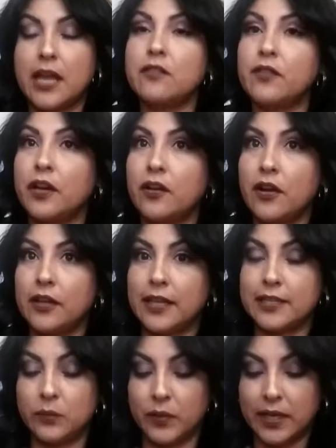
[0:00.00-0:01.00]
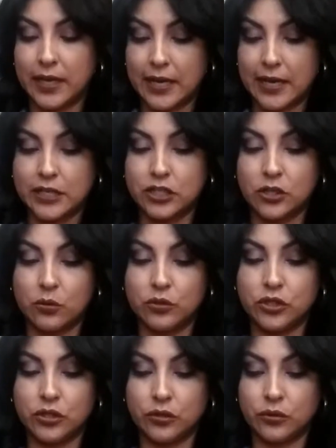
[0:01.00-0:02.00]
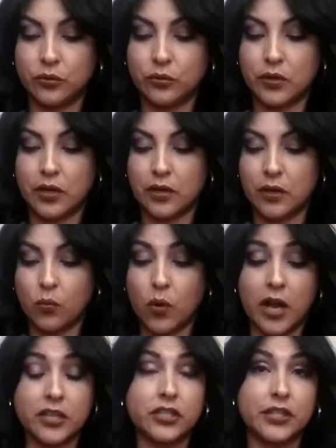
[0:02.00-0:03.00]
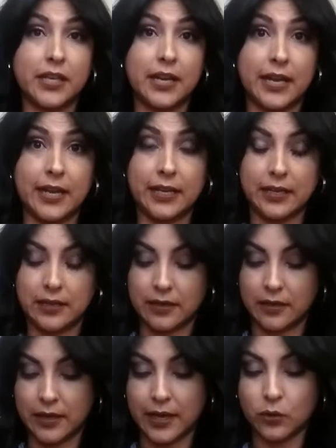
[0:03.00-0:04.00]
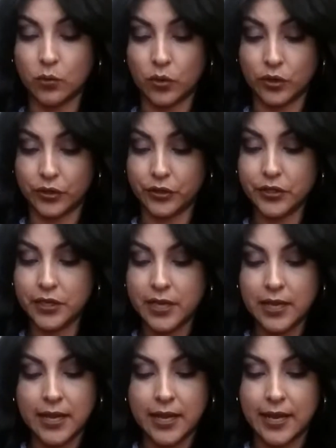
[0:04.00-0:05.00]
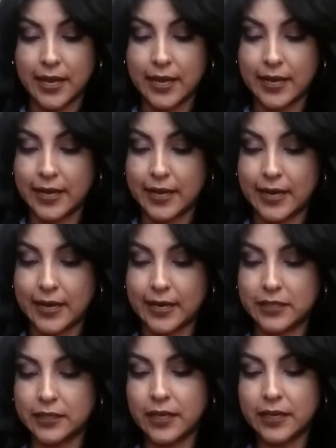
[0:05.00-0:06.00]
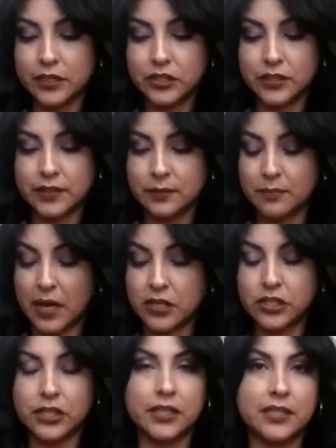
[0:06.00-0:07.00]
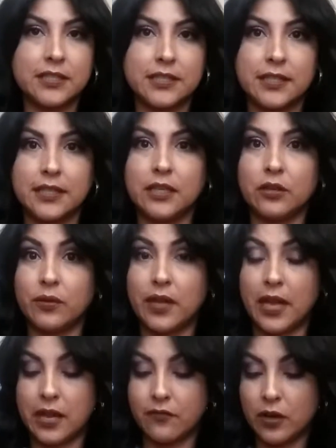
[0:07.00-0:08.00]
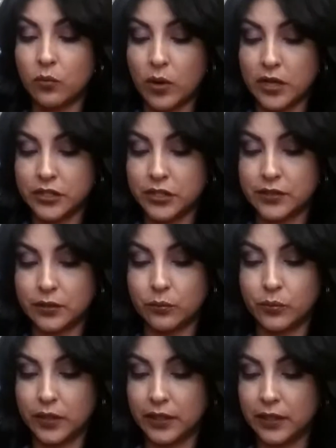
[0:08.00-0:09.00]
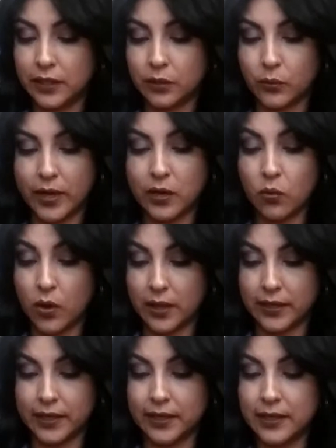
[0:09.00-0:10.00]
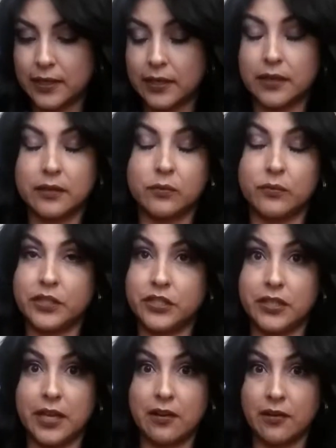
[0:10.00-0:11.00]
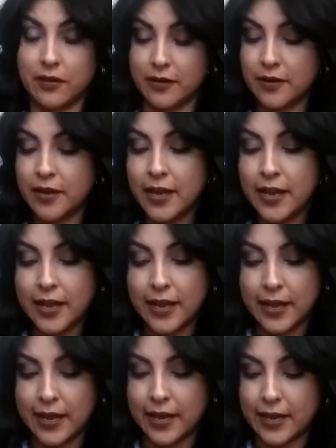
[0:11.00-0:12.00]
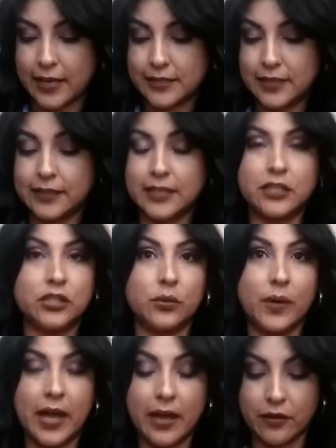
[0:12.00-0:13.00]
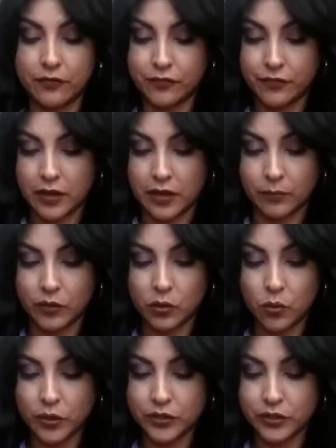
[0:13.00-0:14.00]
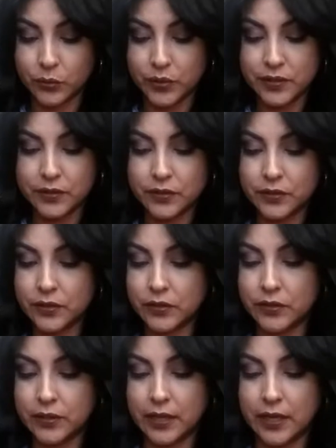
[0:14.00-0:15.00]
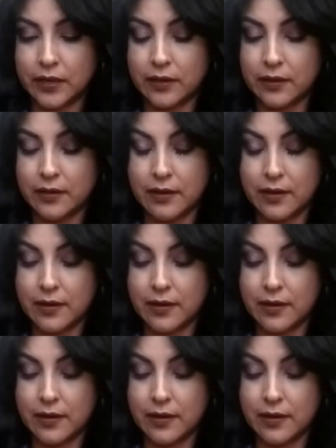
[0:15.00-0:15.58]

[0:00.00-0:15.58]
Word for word: Avon haul last week, and I showed you a watch that I had ordered. And I had kind of just mentioned, you know, that Avon watches are really great quality, and which they are, and that they do have the quartz crystal and